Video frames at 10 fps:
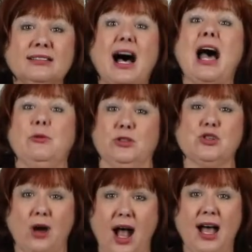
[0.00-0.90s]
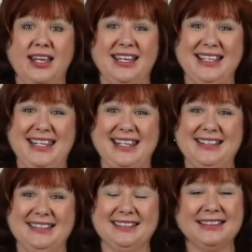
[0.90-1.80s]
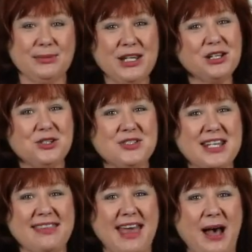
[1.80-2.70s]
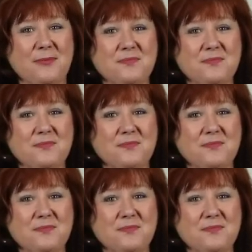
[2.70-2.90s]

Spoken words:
I will try again. Let me hear you say that.